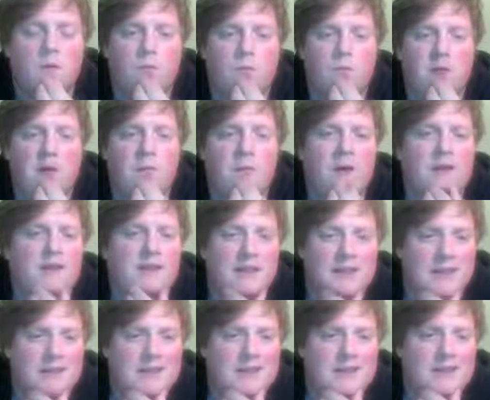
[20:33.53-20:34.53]
Maybe I
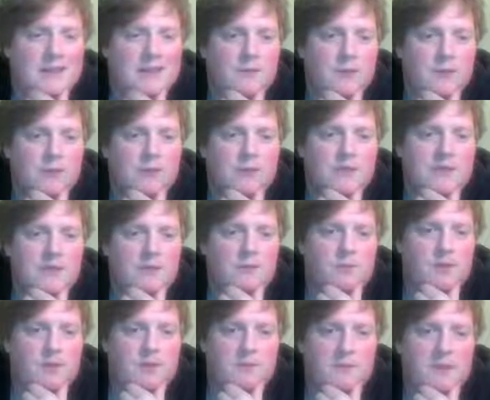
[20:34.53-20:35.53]
didn't even consider
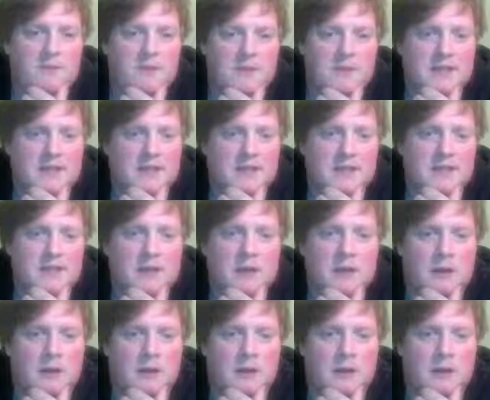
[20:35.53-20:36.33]
bishop f6.